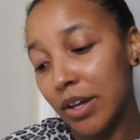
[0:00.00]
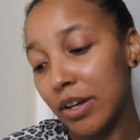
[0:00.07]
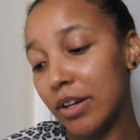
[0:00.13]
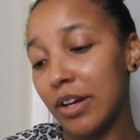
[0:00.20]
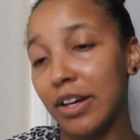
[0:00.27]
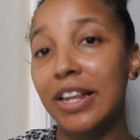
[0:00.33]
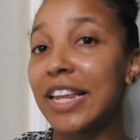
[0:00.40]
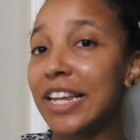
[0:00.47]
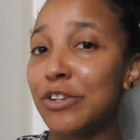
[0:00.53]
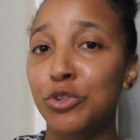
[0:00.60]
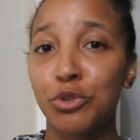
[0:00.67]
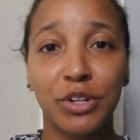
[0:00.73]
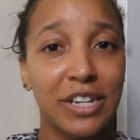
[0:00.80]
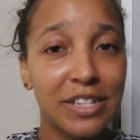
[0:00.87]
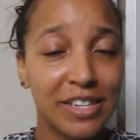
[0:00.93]
Clint and
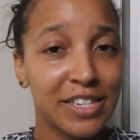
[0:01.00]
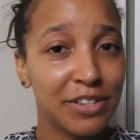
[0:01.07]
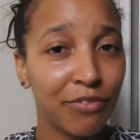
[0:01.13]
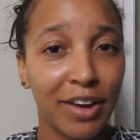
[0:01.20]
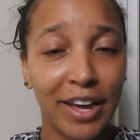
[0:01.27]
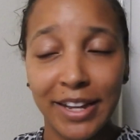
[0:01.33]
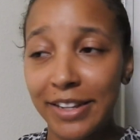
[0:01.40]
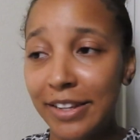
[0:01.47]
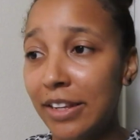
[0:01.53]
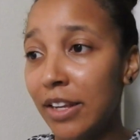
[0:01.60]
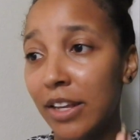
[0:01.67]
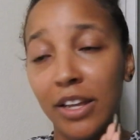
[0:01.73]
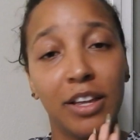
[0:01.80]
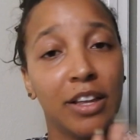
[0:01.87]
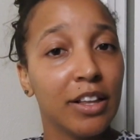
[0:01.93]
Tracy's
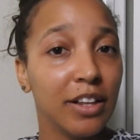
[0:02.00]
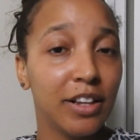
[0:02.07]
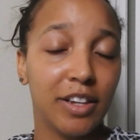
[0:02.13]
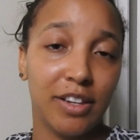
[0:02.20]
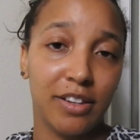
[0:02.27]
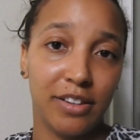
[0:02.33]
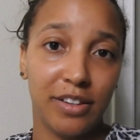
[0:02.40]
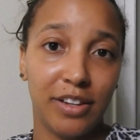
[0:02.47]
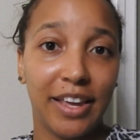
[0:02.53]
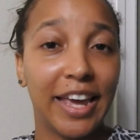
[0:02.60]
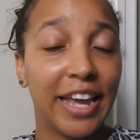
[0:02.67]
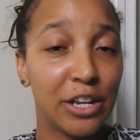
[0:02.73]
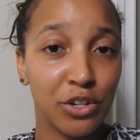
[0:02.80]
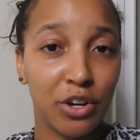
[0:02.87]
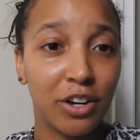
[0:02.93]
fighting.
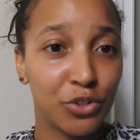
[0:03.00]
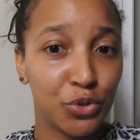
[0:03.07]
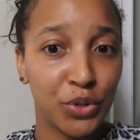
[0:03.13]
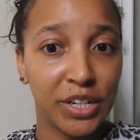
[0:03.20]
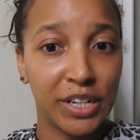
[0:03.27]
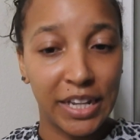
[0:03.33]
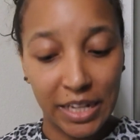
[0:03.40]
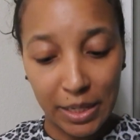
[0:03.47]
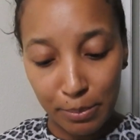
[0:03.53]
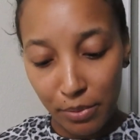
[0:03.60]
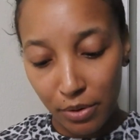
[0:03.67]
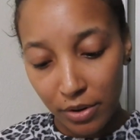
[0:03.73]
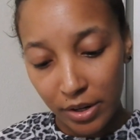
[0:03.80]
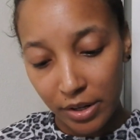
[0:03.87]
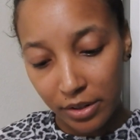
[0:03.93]
And Andrea and
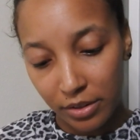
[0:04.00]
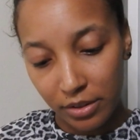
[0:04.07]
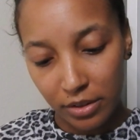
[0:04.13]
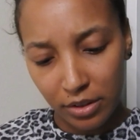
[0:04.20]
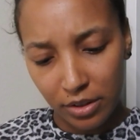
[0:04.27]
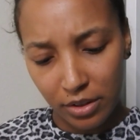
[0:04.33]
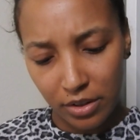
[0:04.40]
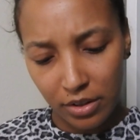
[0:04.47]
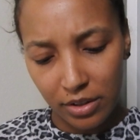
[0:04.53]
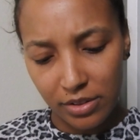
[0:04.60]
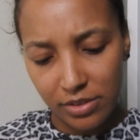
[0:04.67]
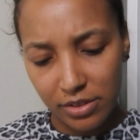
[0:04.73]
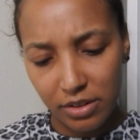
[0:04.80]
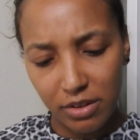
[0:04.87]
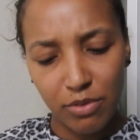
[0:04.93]
Lamar.
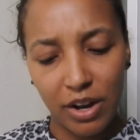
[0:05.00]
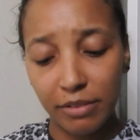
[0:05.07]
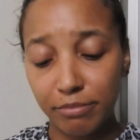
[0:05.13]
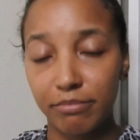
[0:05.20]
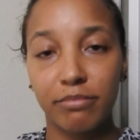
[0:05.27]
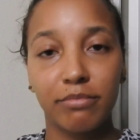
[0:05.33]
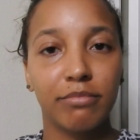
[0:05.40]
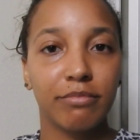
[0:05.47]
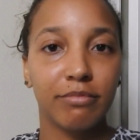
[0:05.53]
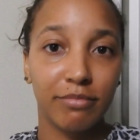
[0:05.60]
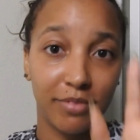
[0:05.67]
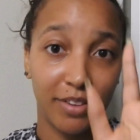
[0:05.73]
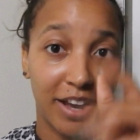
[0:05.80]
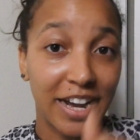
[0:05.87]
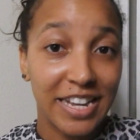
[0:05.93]
Oh,
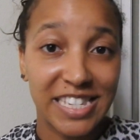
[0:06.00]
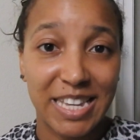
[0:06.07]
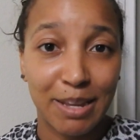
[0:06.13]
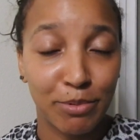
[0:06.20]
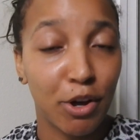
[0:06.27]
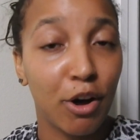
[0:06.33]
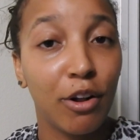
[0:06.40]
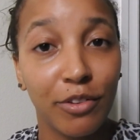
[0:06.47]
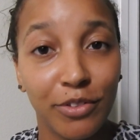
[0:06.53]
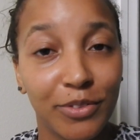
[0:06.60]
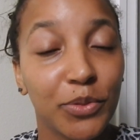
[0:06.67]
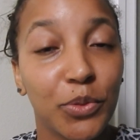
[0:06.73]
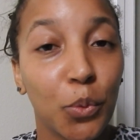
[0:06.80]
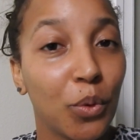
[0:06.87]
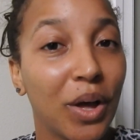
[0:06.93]
I
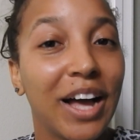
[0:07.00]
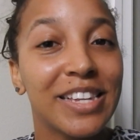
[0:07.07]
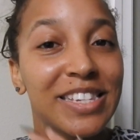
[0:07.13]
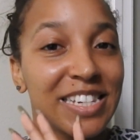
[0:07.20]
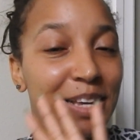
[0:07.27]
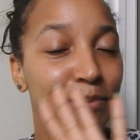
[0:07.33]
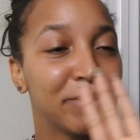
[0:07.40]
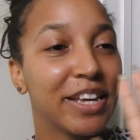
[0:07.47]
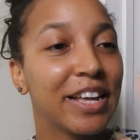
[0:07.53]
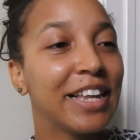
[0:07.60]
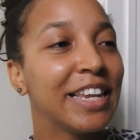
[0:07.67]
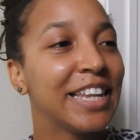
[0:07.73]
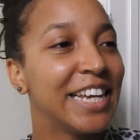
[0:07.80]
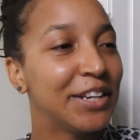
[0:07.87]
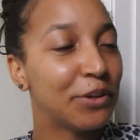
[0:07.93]
skipped
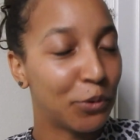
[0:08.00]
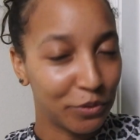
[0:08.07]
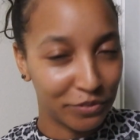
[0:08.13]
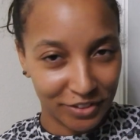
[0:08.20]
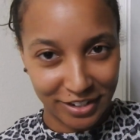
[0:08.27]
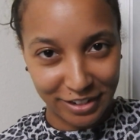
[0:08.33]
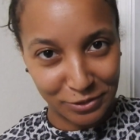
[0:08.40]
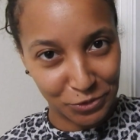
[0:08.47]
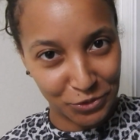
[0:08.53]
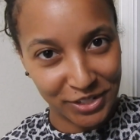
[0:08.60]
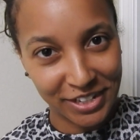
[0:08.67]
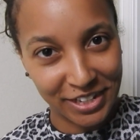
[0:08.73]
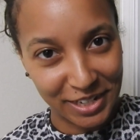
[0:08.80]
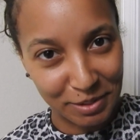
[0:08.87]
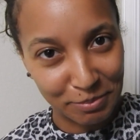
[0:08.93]
clean over
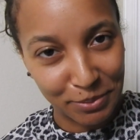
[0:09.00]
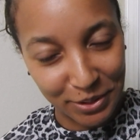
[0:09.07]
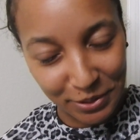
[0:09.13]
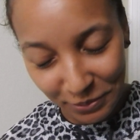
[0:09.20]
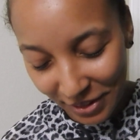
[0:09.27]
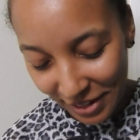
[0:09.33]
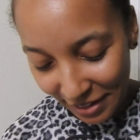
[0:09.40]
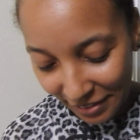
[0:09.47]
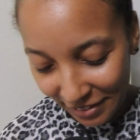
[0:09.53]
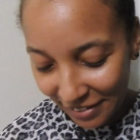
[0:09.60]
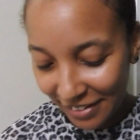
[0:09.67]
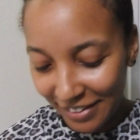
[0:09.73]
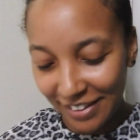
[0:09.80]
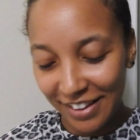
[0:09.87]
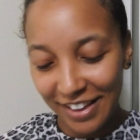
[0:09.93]
Andrea and Lamar, okay?
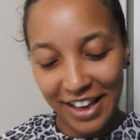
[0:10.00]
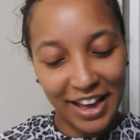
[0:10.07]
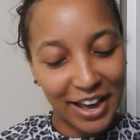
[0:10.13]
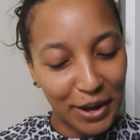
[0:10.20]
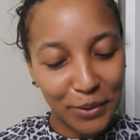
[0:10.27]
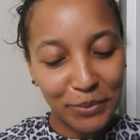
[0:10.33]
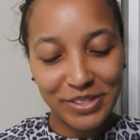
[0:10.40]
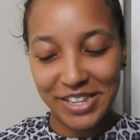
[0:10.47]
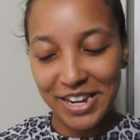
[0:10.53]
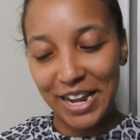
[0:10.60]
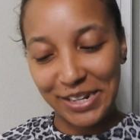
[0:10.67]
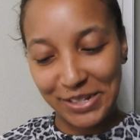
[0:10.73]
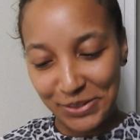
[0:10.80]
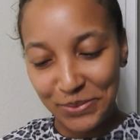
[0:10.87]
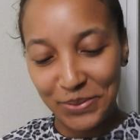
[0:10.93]
How did
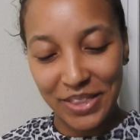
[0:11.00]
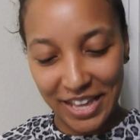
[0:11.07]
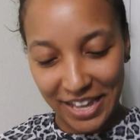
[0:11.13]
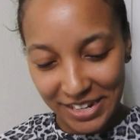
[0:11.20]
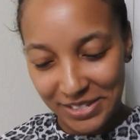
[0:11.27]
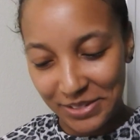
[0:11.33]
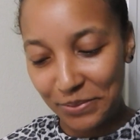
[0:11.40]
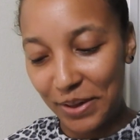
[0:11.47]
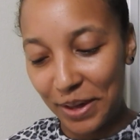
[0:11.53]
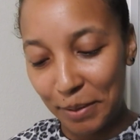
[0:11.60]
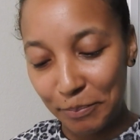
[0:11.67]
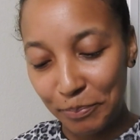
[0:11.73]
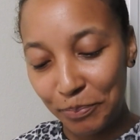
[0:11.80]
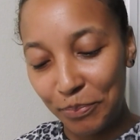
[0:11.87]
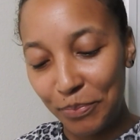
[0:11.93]
I do that?
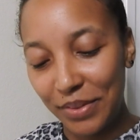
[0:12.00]
Okay.